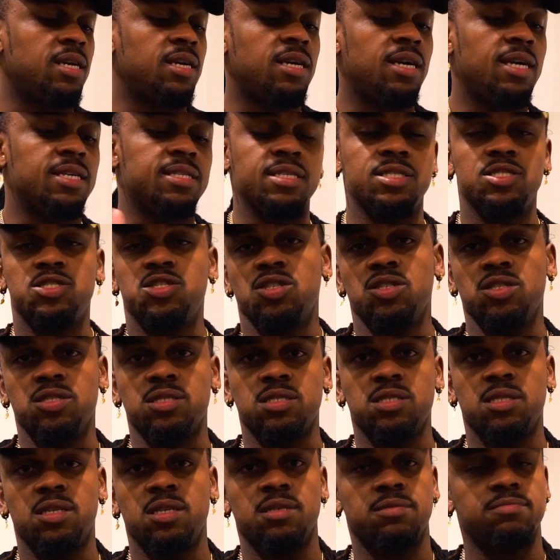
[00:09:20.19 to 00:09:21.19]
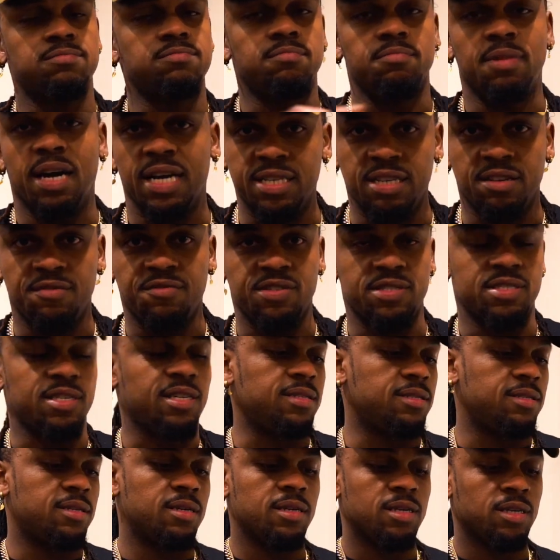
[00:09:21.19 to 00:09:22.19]
It is just magnificent.
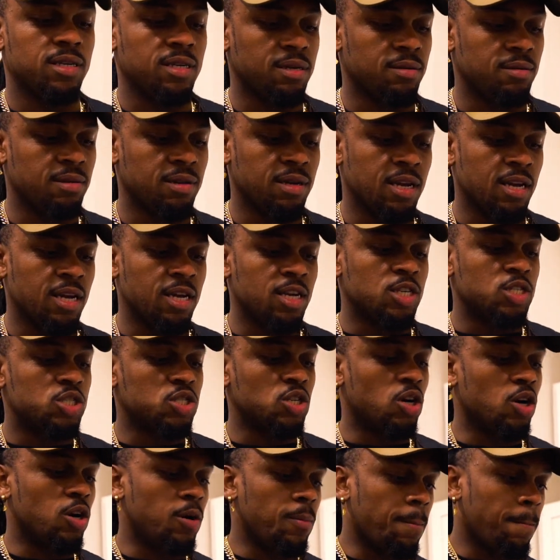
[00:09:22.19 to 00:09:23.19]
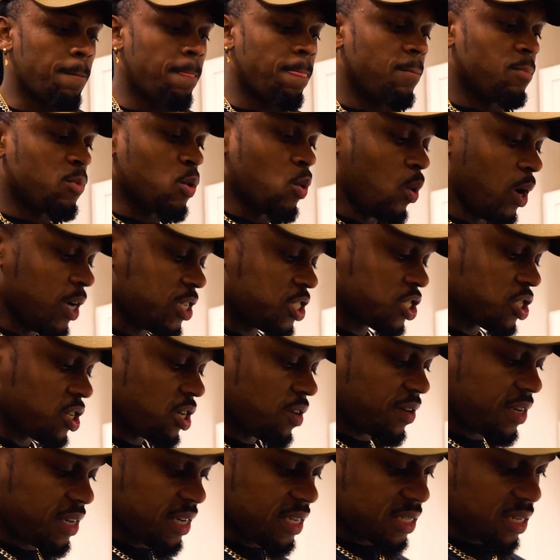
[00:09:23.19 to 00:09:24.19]
So one
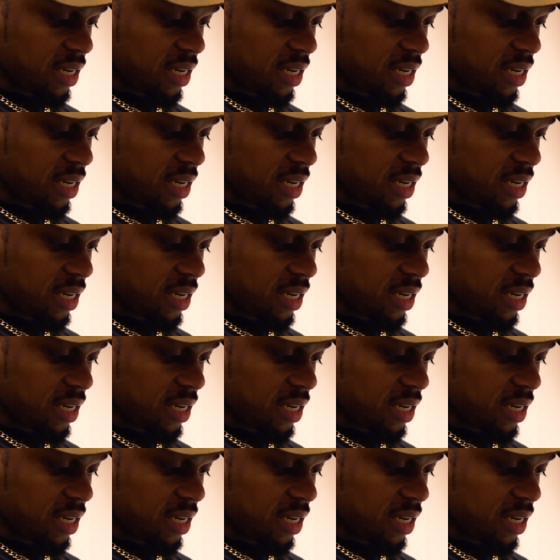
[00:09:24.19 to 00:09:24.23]
serving is